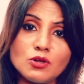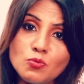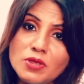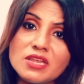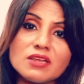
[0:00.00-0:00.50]

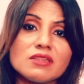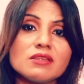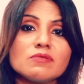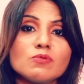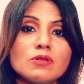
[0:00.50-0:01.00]
to be
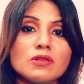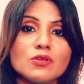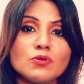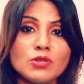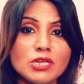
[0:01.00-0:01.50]
successful,
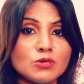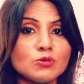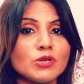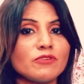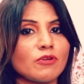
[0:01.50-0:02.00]
you need to
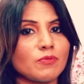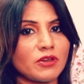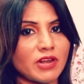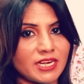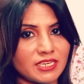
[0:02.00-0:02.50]
do it from
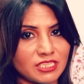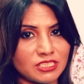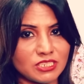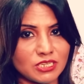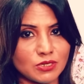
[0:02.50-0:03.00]
the right
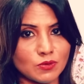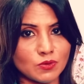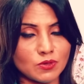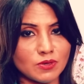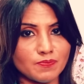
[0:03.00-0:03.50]
institute.